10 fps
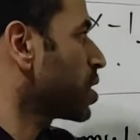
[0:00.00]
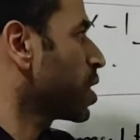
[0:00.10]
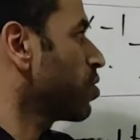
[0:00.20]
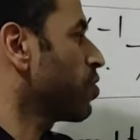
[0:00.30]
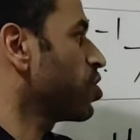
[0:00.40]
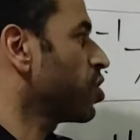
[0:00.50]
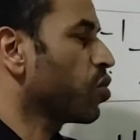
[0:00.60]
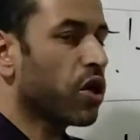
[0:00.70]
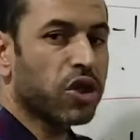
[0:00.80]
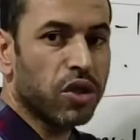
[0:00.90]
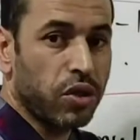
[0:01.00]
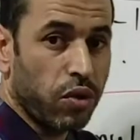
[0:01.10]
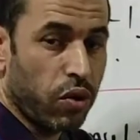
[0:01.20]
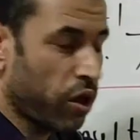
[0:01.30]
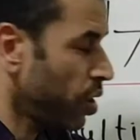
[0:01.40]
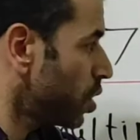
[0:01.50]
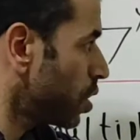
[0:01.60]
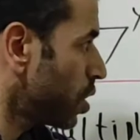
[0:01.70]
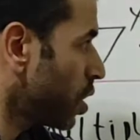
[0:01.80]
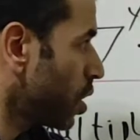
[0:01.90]
side of this equation. Okay,
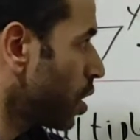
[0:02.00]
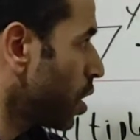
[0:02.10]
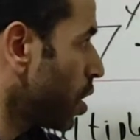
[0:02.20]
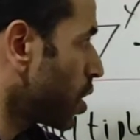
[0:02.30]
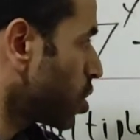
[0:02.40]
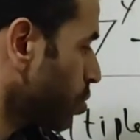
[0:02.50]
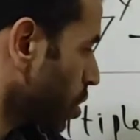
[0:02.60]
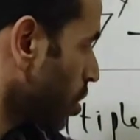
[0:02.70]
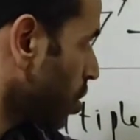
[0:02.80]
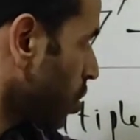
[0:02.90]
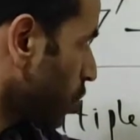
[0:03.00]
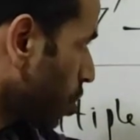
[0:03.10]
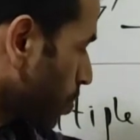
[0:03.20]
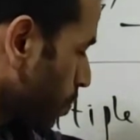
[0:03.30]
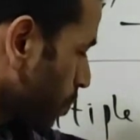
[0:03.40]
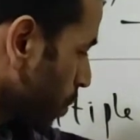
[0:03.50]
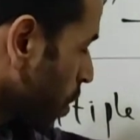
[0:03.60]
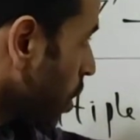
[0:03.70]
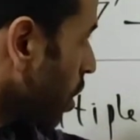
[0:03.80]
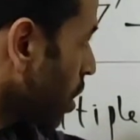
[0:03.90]
that's mean this term
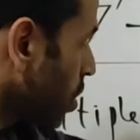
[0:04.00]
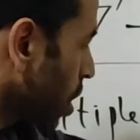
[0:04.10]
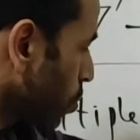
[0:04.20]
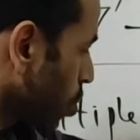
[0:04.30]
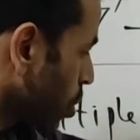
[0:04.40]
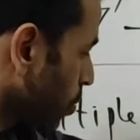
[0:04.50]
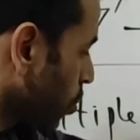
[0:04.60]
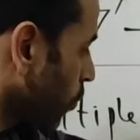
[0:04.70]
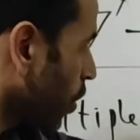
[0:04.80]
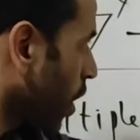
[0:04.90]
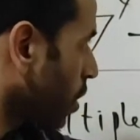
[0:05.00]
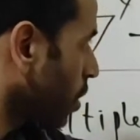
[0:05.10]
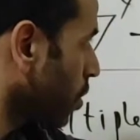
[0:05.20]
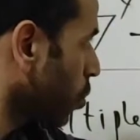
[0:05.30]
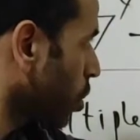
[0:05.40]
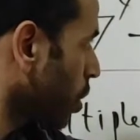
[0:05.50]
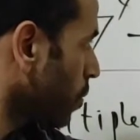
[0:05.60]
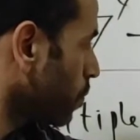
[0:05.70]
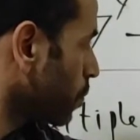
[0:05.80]
is a multiple of 9. Okay,